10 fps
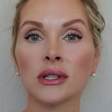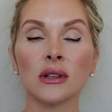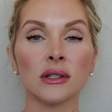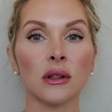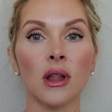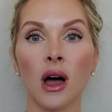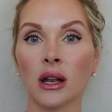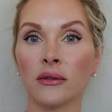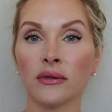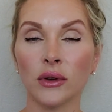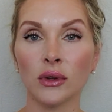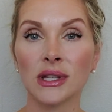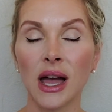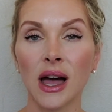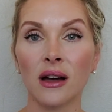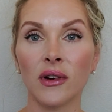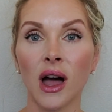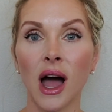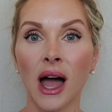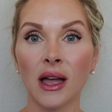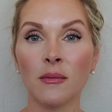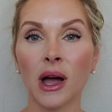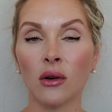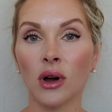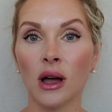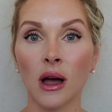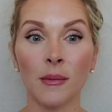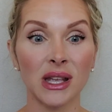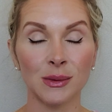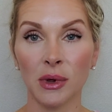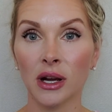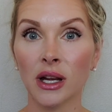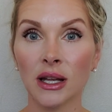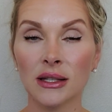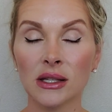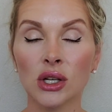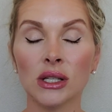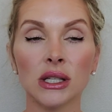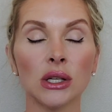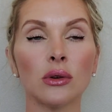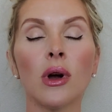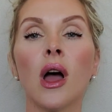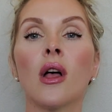there's a lot of foods that have a high amount. Asparagus is good too.